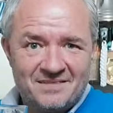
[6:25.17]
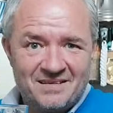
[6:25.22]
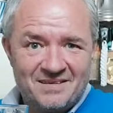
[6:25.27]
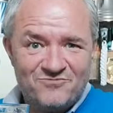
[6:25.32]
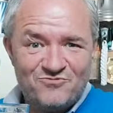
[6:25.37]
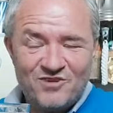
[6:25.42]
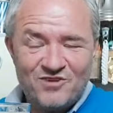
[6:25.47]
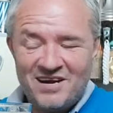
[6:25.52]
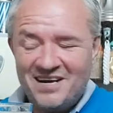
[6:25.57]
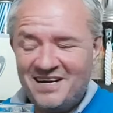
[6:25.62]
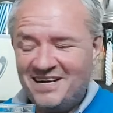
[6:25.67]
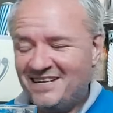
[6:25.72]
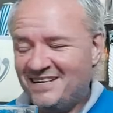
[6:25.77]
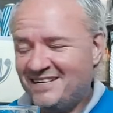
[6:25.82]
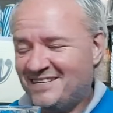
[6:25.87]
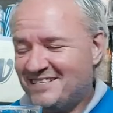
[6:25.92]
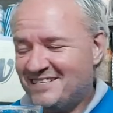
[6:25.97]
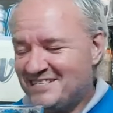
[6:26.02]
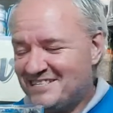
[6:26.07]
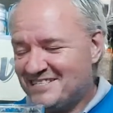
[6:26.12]

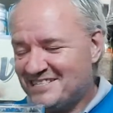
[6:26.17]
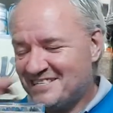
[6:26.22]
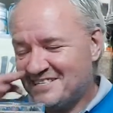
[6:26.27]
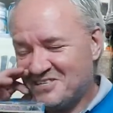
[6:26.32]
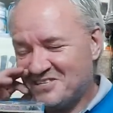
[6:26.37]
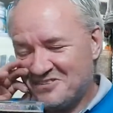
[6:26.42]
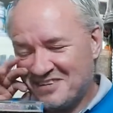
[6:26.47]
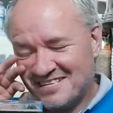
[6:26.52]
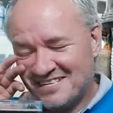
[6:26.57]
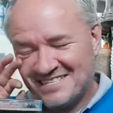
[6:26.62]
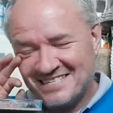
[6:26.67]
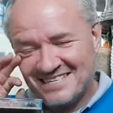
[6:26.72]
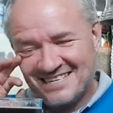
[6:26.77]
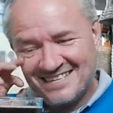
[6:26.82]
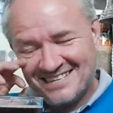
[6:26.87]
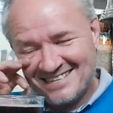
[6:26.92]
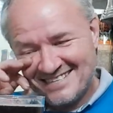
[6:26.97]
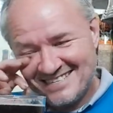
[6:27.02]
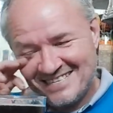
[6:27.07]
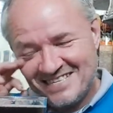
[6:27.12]
Right, this is
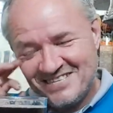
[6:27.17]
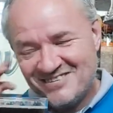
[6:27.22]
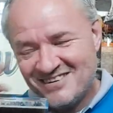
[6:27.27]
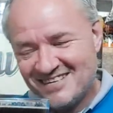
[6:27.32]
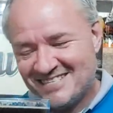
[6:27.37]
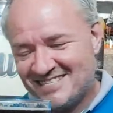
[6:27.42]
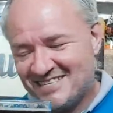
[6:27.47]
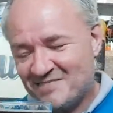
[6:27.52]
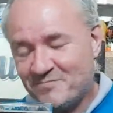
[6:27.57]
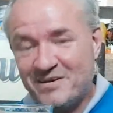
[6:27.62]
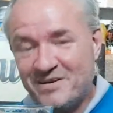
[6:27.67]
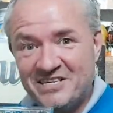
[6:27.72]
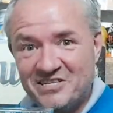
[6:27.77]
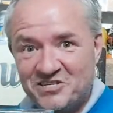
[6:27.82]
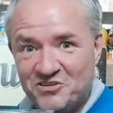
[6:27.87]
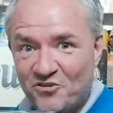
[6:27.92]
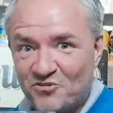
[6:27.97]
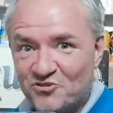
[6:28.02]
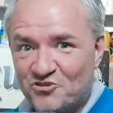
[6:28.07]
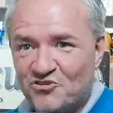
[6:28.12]
interesting. It's interesting when it's
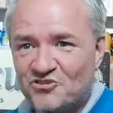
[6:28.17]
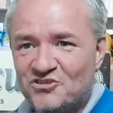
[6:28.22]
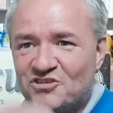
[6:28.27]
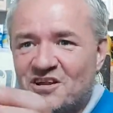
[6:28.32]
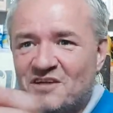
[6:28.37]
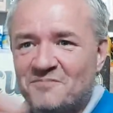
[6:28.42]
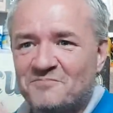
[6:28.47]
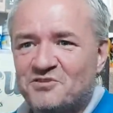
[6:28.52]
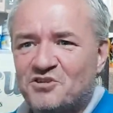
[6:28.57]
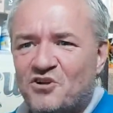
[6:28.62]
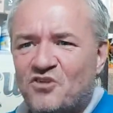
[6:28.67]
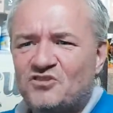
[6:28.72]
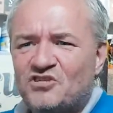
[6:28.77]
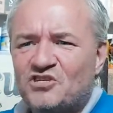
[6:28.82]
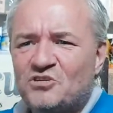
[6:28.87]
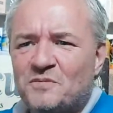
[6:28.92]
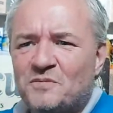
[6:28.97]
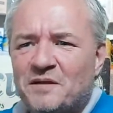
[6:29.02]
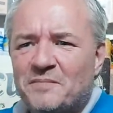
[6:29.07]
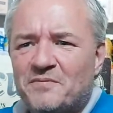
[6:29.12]
not just
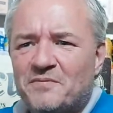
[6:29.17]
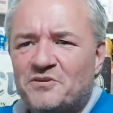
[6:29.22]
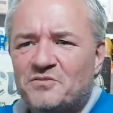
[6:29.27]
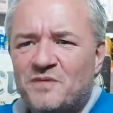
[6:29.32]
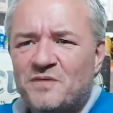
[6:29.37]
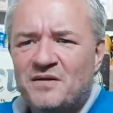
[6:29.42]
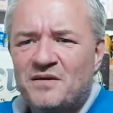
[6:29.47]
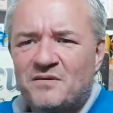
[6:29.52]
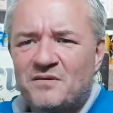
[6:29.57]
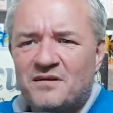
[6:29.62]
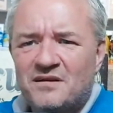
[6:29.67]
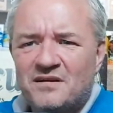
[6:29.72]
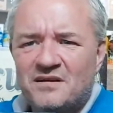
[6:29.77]
Scottish people as well.